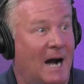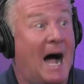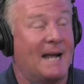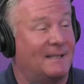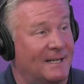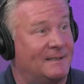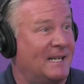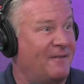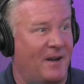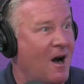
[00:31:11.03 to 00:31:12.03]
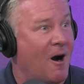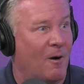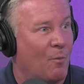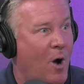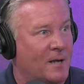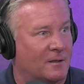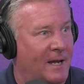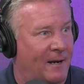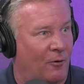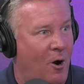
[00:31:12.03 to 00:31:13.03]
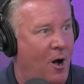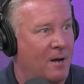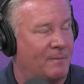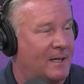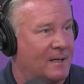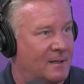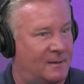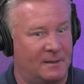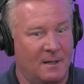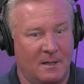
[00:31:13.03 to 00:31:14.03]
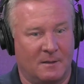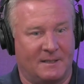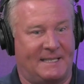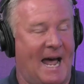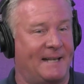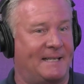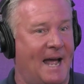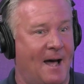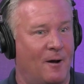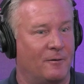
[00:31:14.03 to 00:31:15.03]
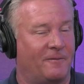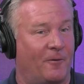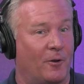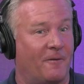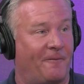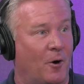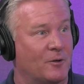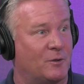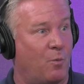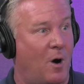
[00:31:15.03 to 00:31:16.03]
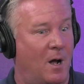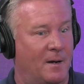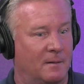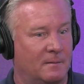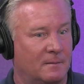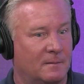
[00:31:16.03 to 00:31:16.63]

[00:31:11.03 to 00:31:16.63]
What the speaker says: I did DVR and watch later on because sat down for the first one